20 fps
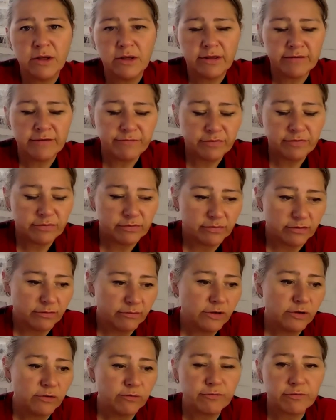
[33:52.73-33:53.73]
if
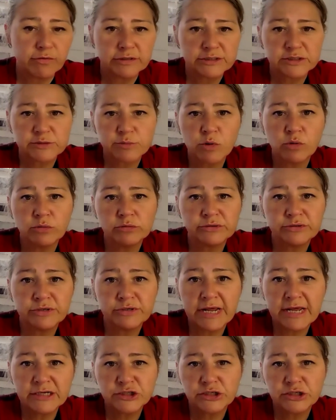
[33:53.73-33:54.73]
for a small
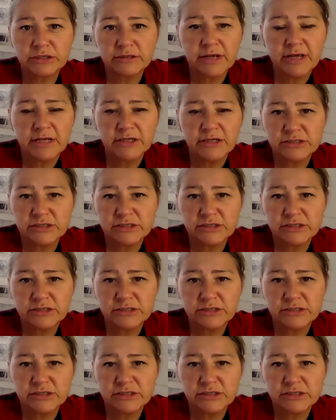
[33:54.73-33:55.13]
donation,